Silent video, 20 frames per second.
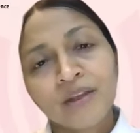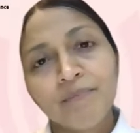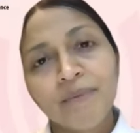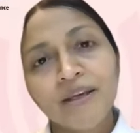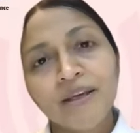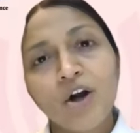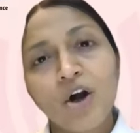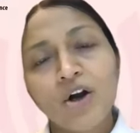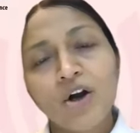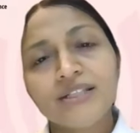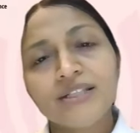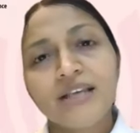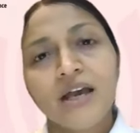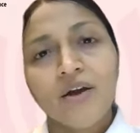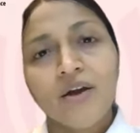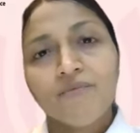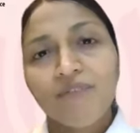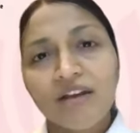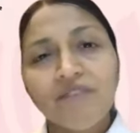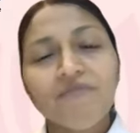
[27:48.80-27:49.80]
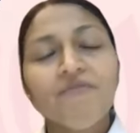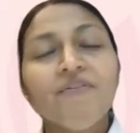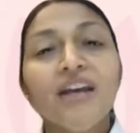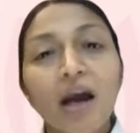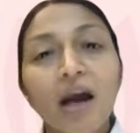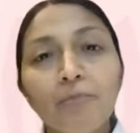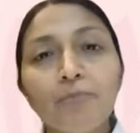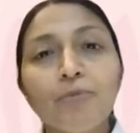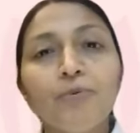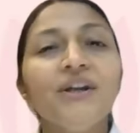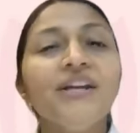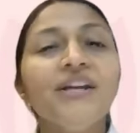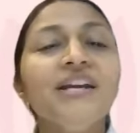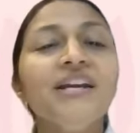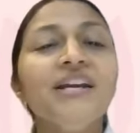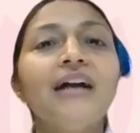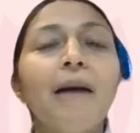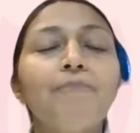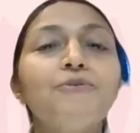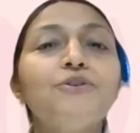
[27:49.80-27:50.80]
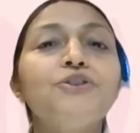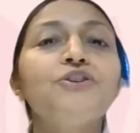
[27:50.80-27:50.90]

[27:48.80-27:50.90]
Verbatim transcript: because when we are bringing up